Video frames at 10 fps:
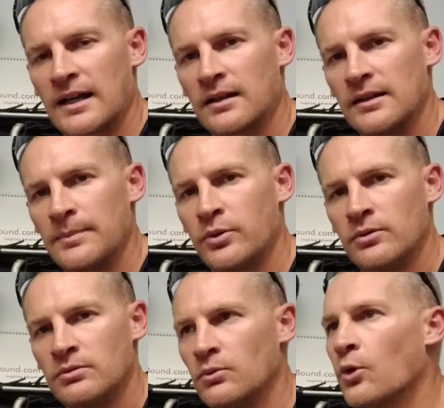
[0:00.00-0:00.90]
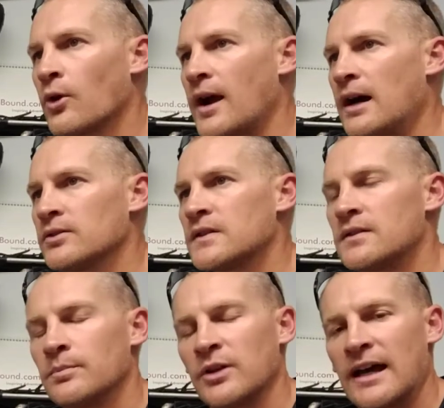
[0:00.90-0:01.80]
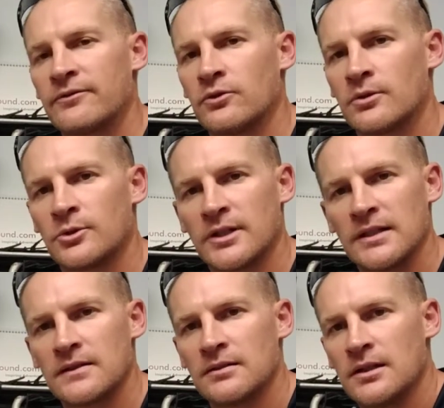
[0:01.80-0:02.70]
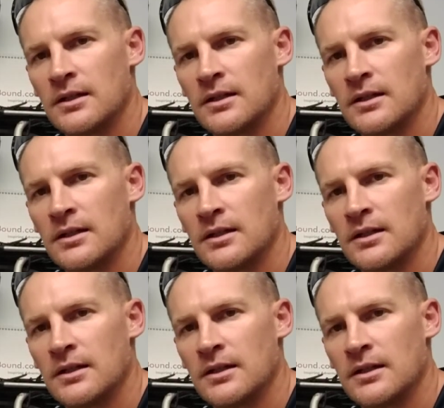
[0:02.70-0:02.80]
clip wore out, the platform on it,